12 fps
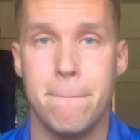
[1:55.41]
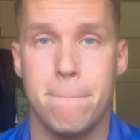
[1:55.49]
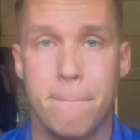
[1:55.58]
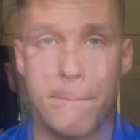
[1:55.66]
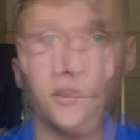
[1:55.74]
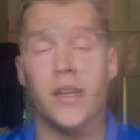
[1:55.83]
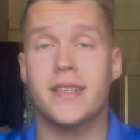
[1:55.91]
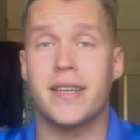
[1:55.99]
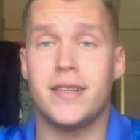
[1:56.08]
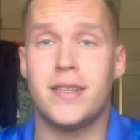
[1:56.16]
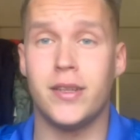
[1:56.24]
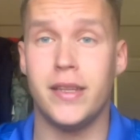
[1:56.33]
So let's
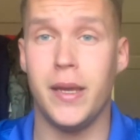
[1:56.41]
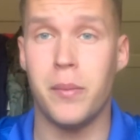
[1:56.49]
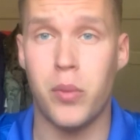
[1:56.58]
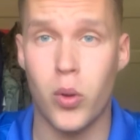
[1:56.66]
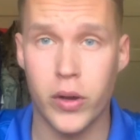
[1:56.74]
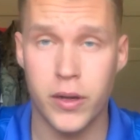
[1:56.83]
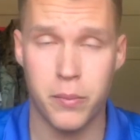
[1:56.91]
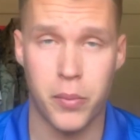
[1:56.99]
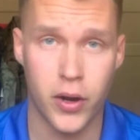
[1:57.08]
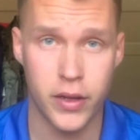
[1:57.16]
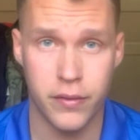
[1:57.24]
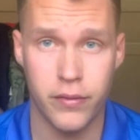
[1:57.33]
get to the important
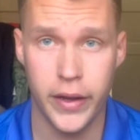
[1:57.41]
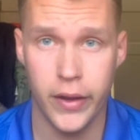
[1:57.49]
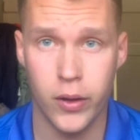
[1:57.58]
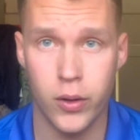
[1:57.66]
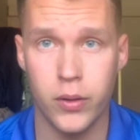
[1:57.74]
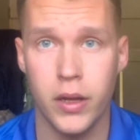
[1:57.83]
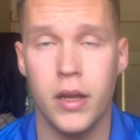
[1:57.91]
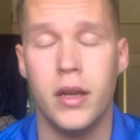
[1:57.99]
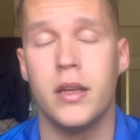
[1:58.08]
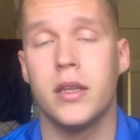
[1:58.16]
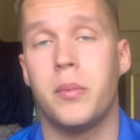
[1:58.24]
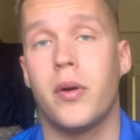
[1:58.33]
part of the video,
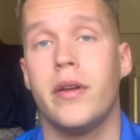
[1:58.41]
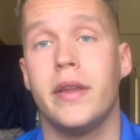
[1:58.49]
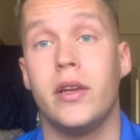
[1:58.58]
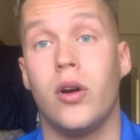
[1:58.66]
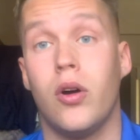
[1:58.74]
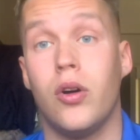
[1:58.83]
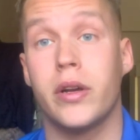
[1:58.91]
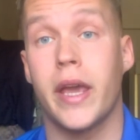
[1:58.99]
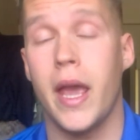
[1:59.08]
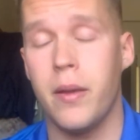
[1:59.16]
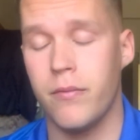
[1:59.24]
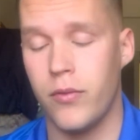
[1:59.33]
the part that y'all
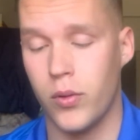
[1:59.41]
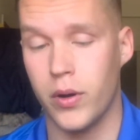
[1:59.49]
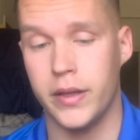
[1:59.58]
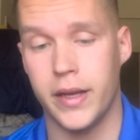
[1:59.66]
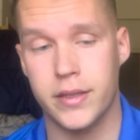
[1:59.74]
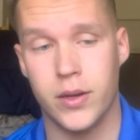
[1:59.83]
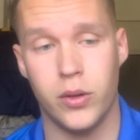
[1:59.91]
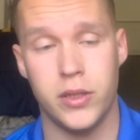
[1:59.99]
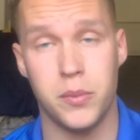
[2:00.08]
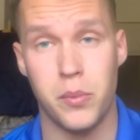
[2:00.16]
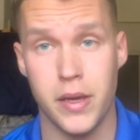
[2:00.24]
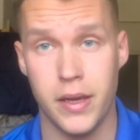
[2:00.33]
came for, and that's going
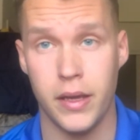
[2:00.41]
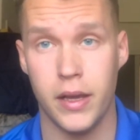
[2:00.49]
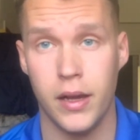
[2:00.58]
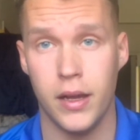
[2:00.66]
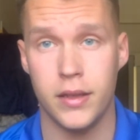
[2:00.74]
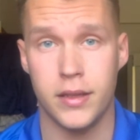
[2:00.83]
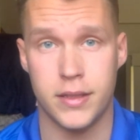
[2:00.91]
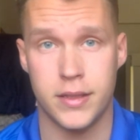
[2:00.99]
to be the